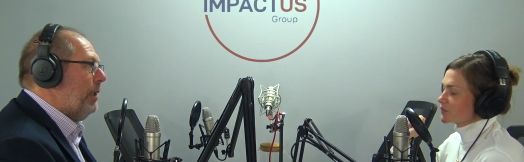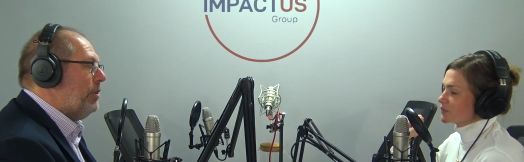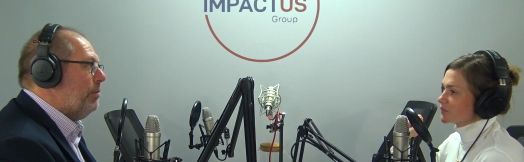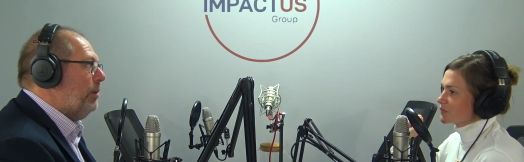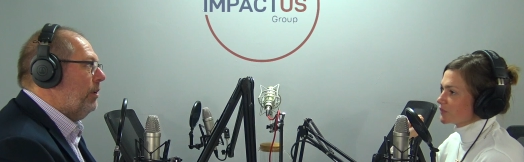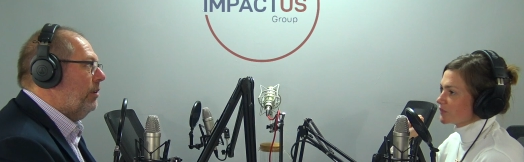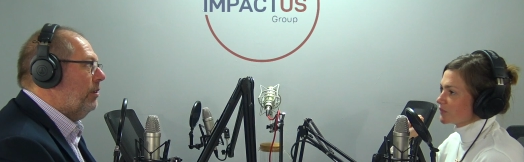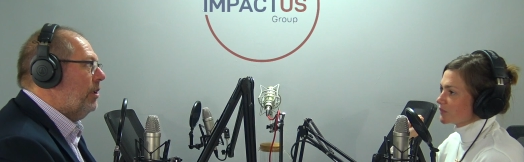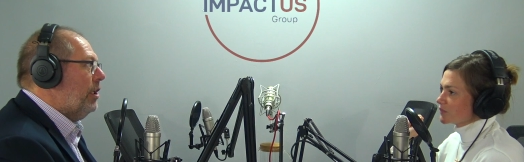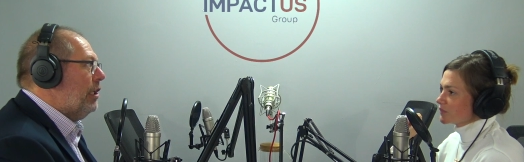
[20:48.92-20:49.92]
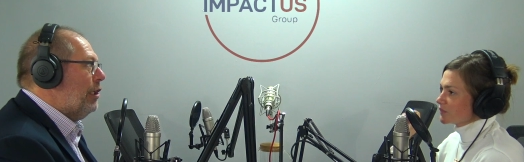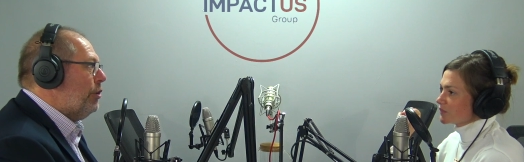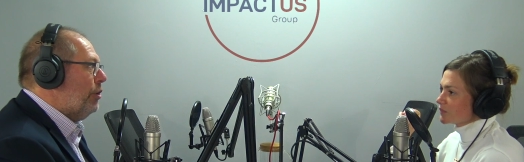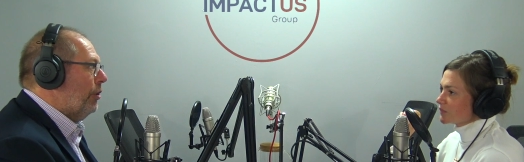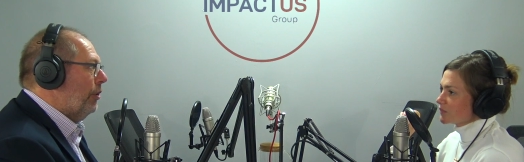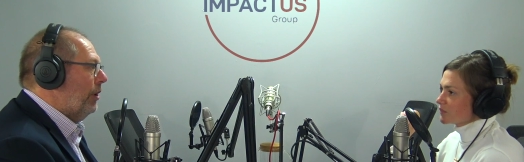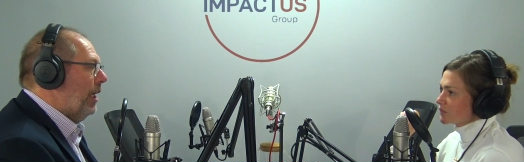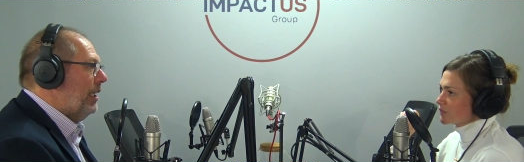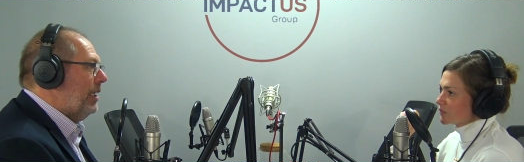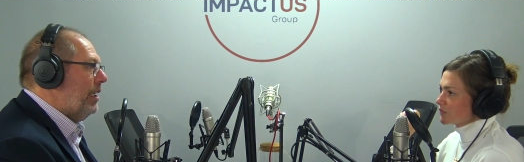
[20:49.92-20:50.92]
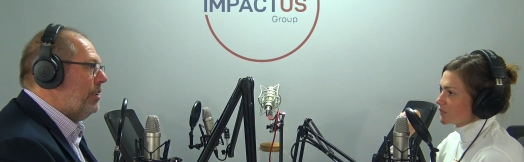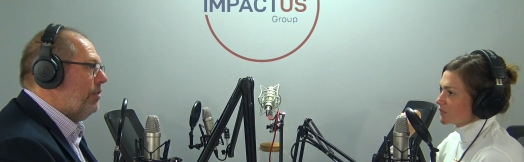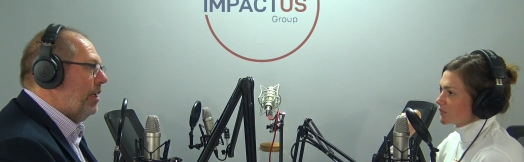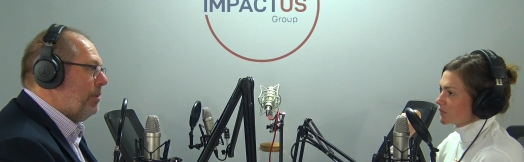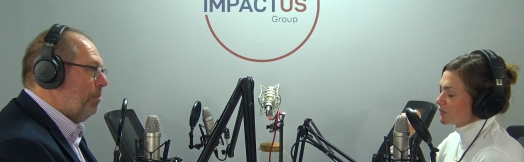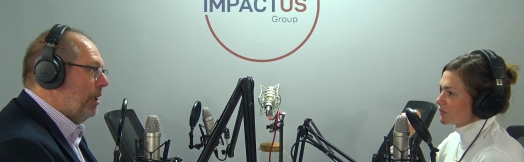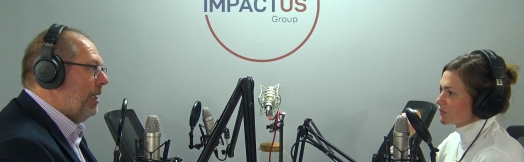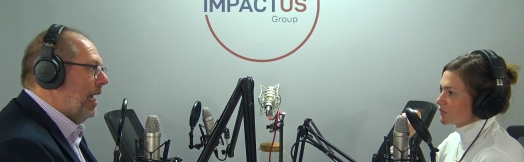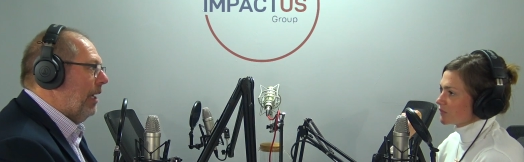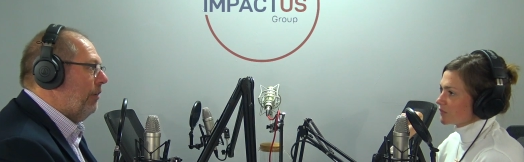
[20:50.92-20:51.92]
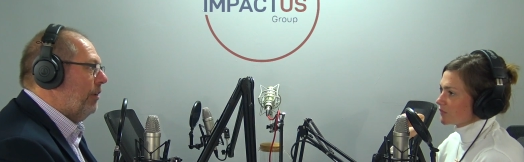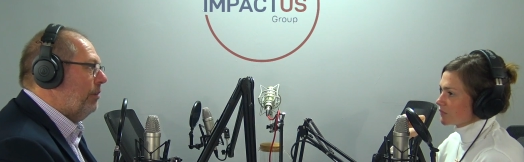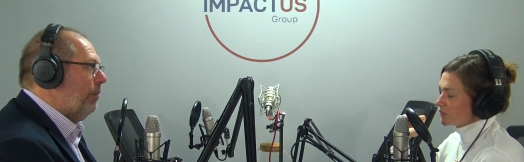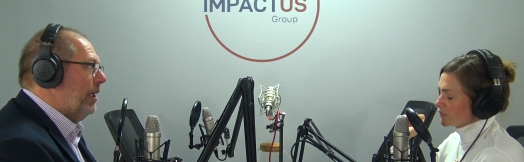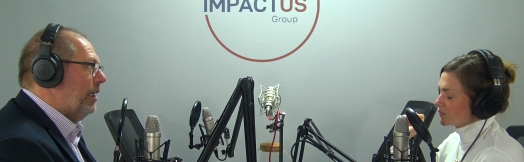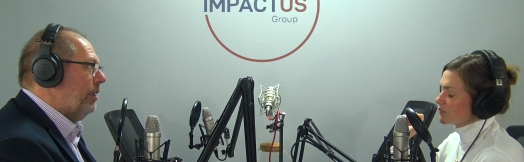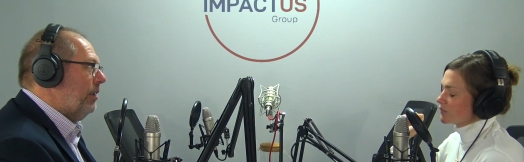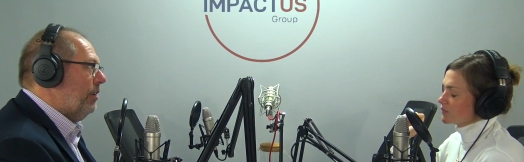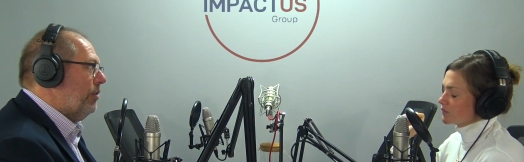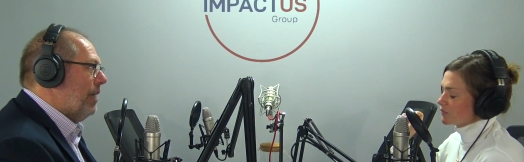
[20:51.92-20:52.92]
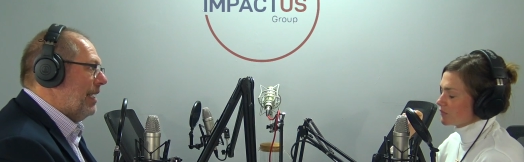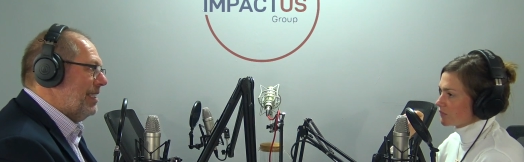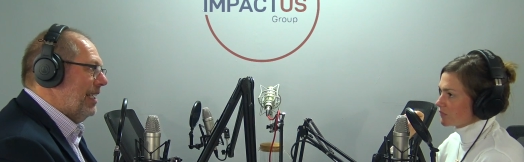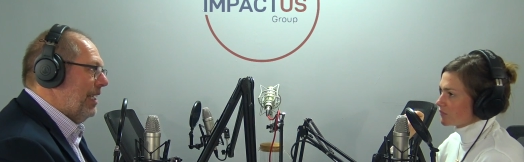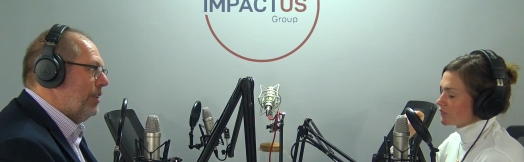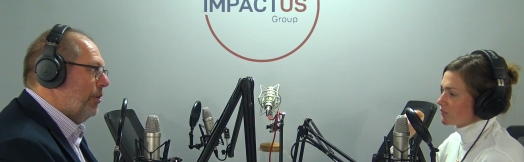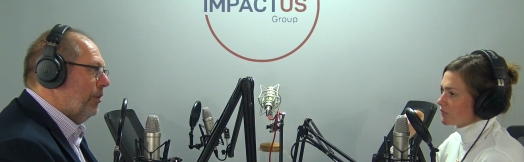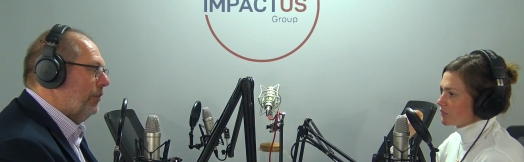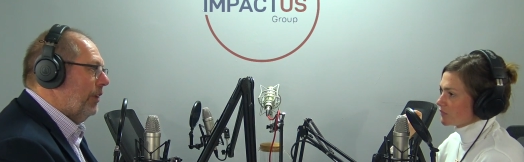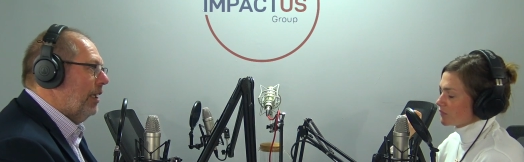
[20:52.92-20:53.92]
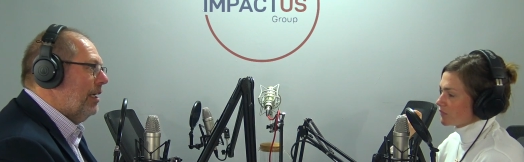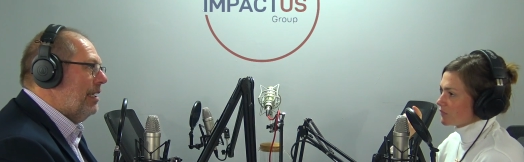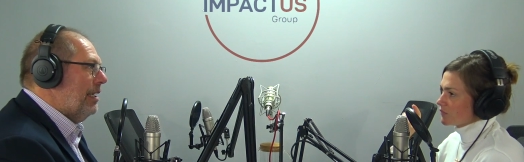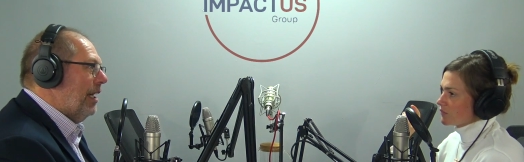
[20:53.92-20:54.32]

Speaker 1: it picks up your tone, and it, it, it's pretty accurate when it mm. translates over.